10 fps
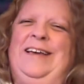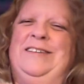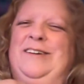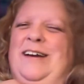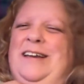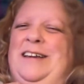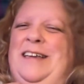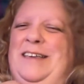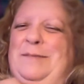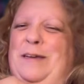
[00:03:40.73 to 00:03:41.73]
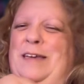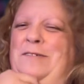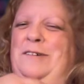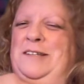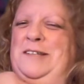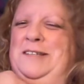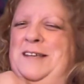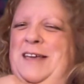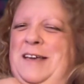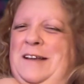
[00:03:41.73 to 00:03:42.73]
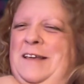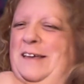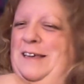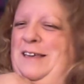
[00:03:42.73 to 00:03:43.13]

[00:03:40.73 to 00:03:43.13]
Sorry, he's making noises again.